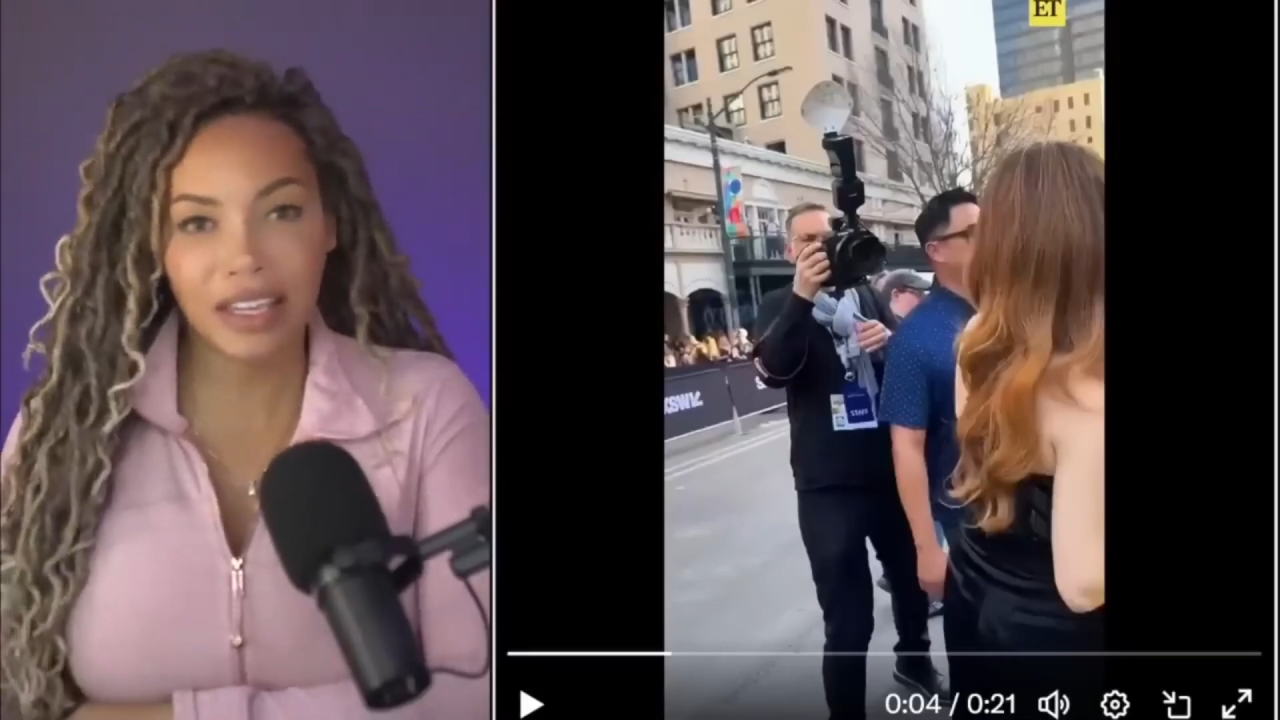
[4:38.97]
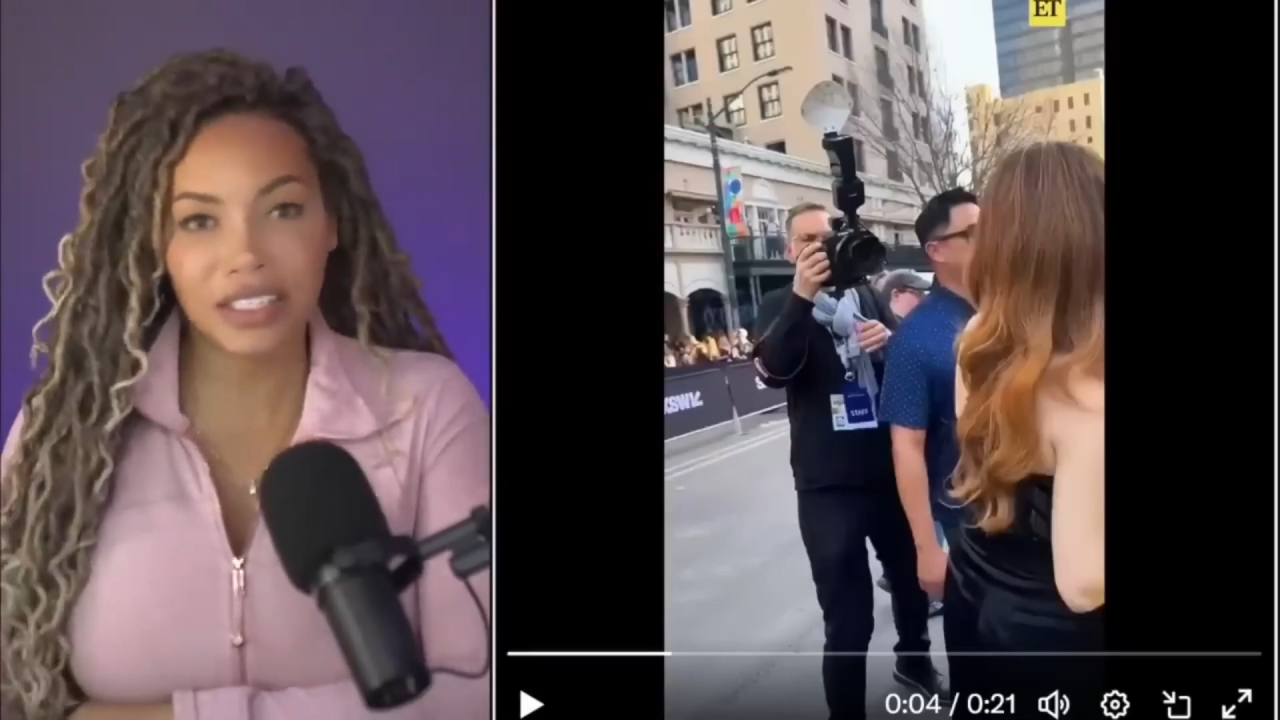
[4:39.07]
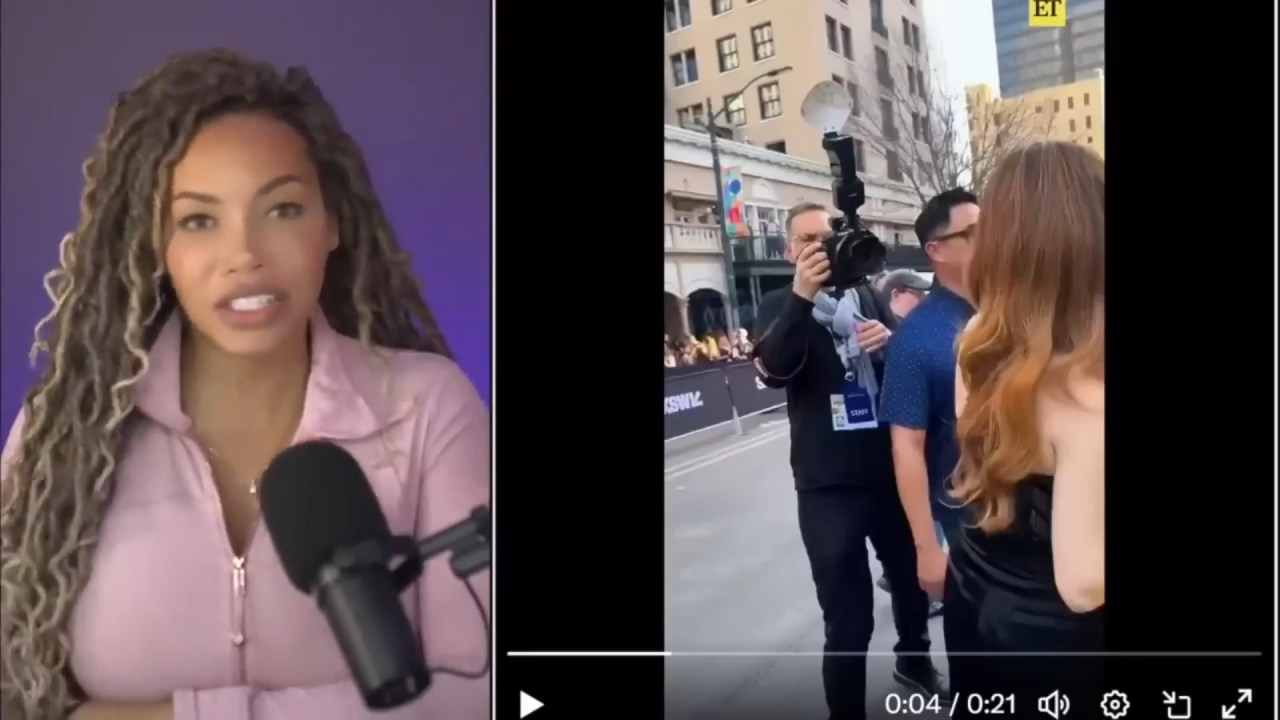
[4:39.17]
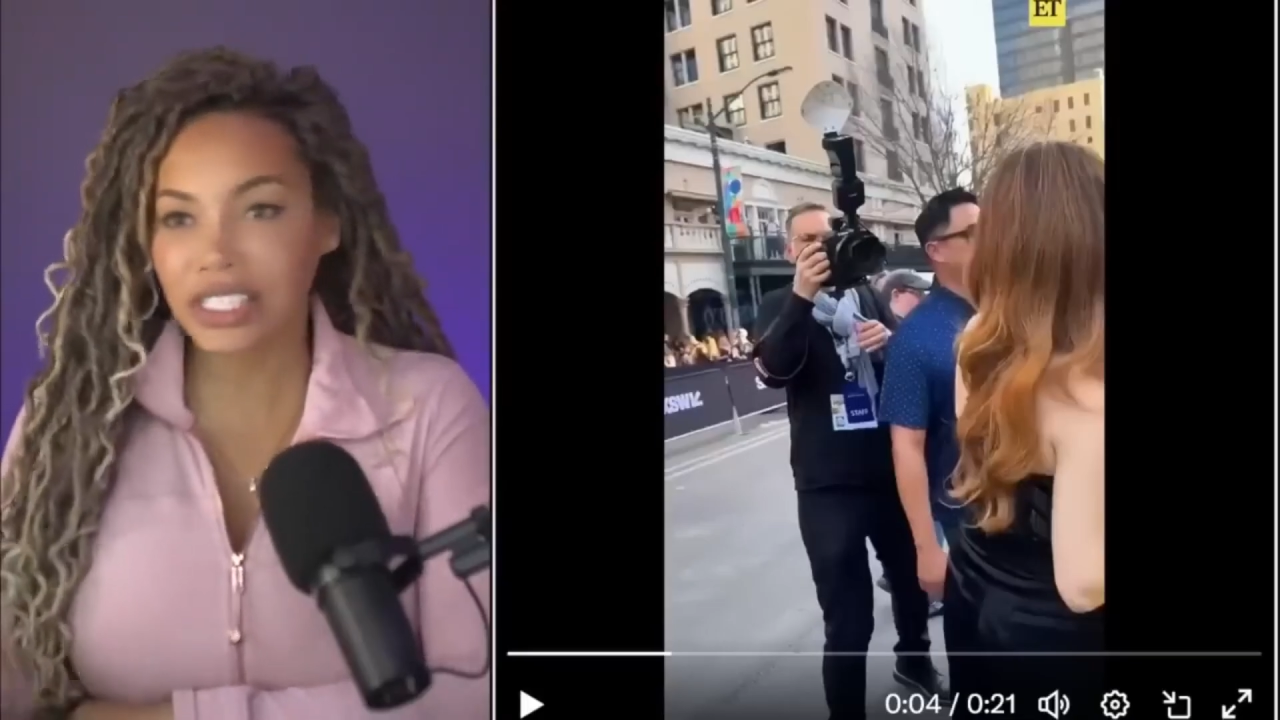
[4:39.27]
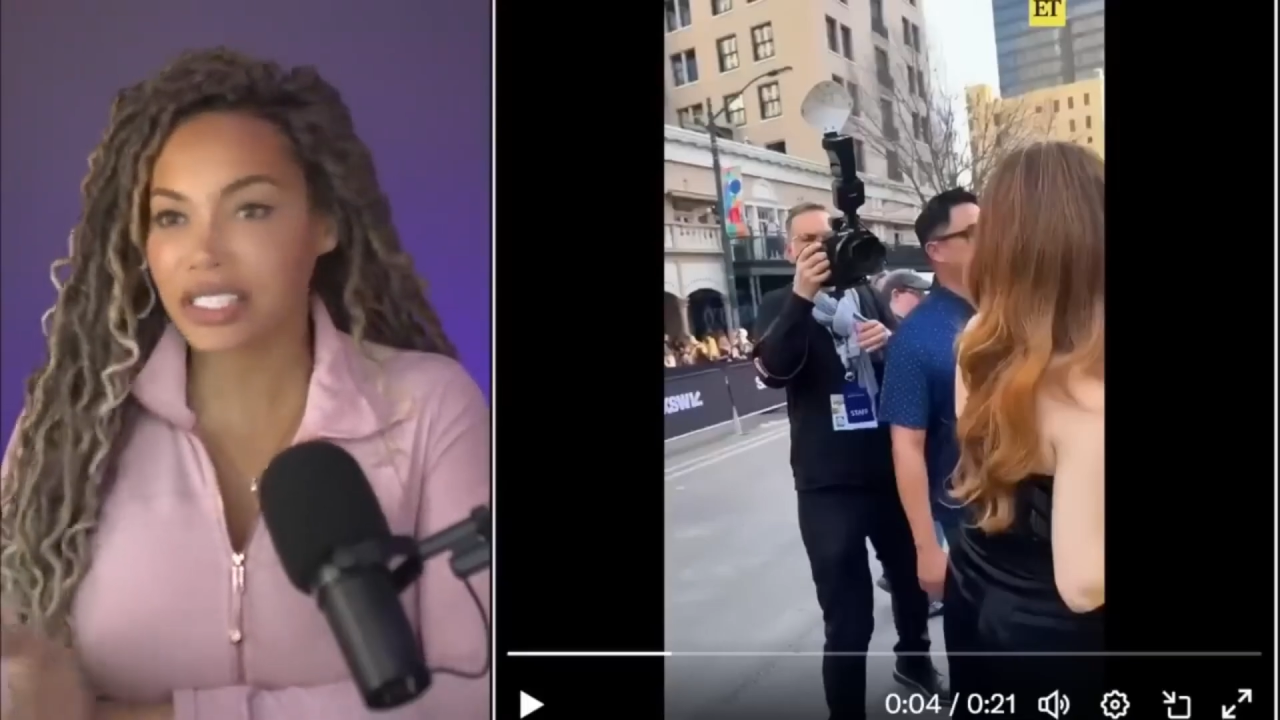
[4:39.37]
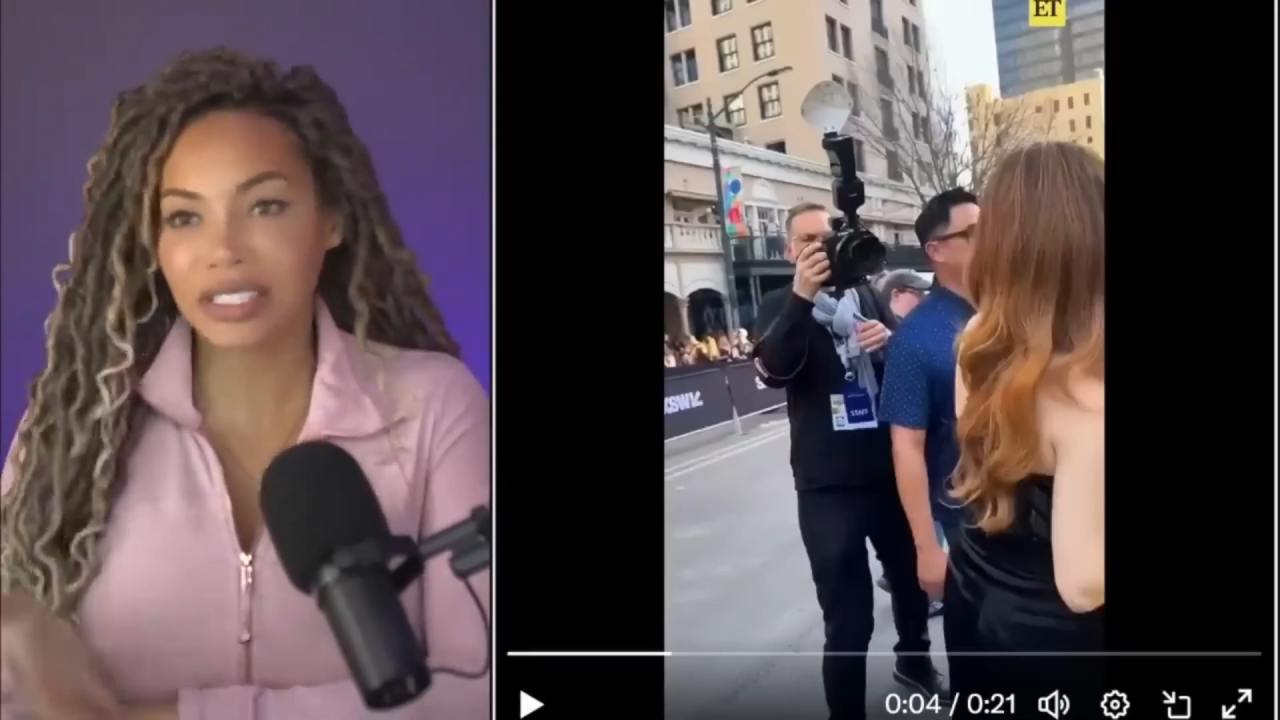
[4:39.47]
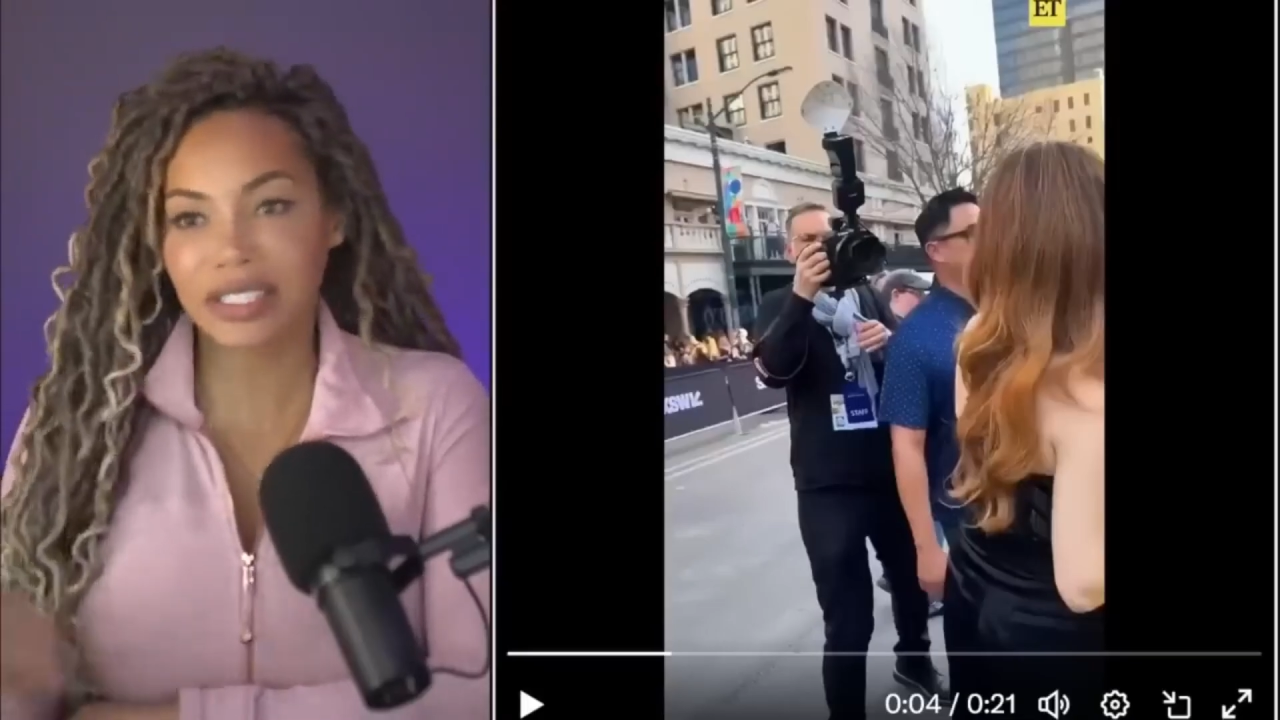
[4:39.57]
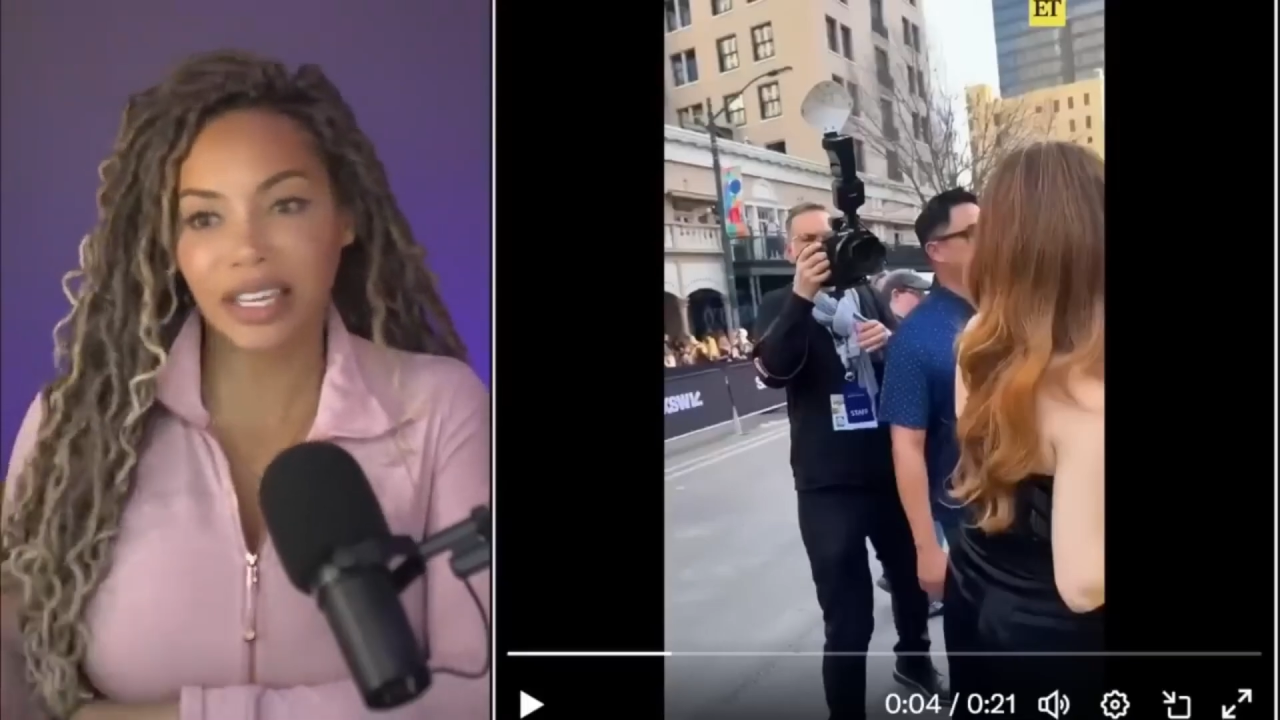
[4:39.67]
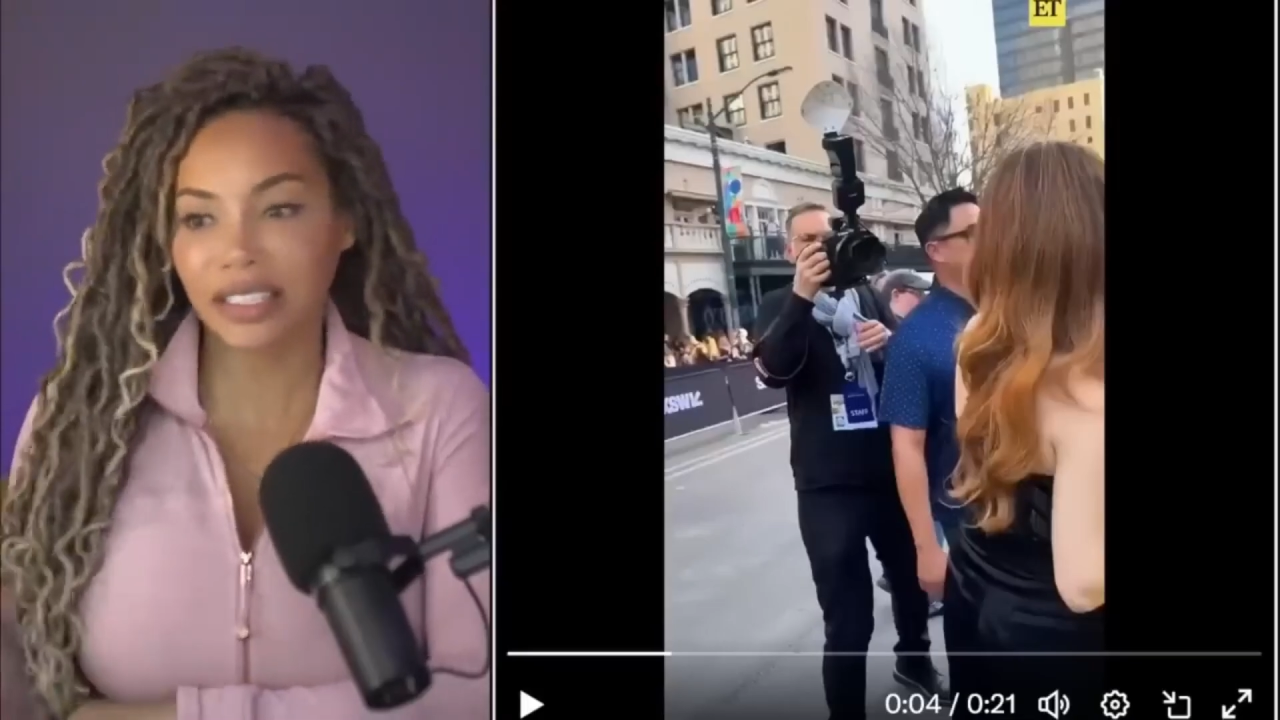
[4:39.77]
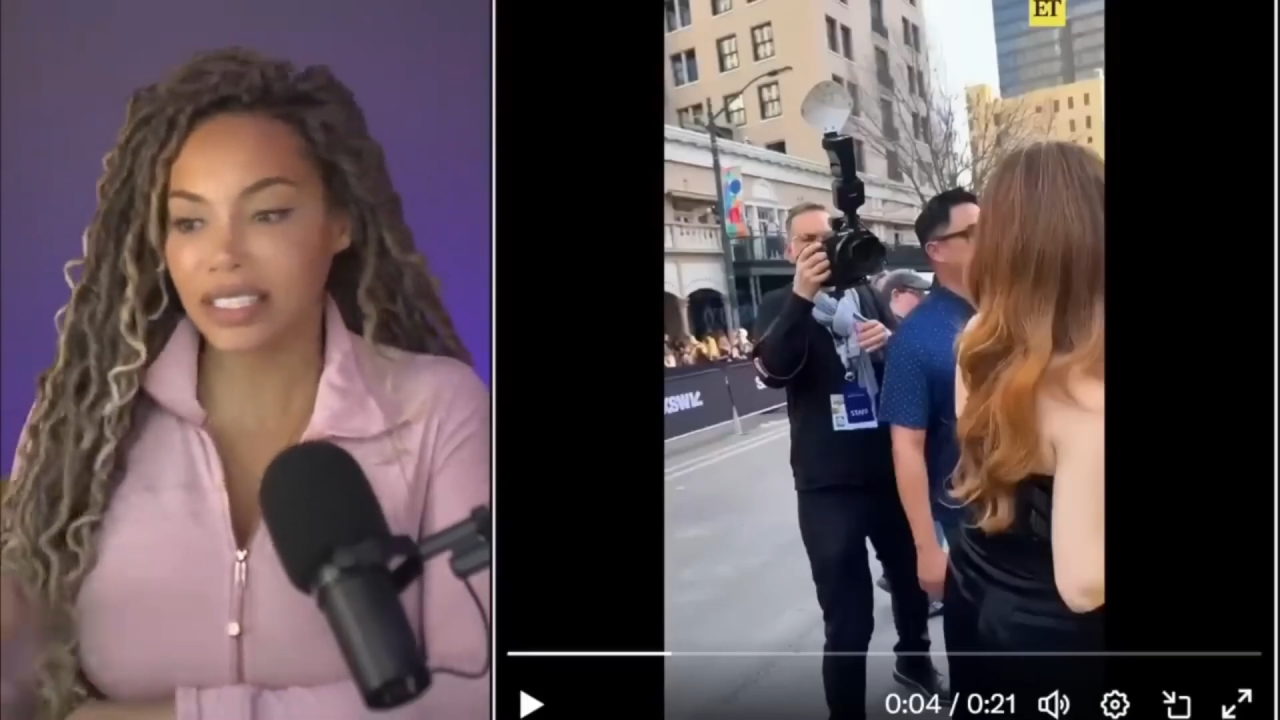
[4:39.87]
She's just
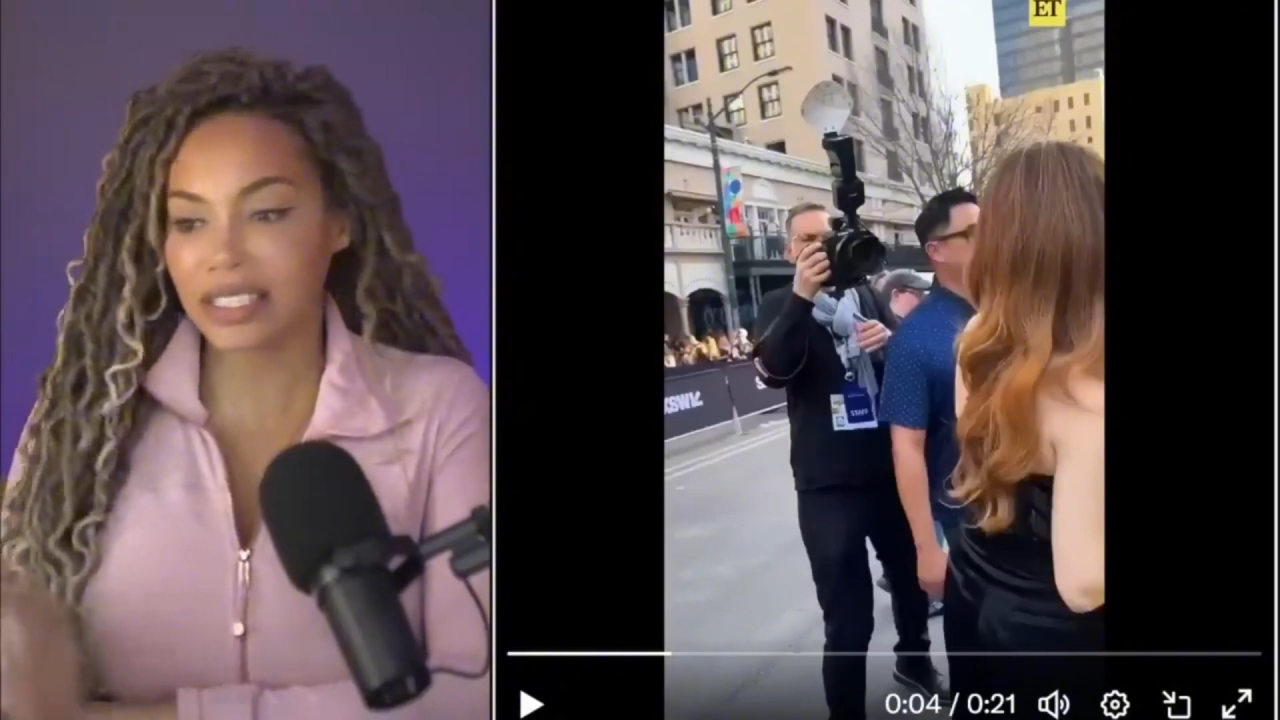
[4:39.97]
like, listen,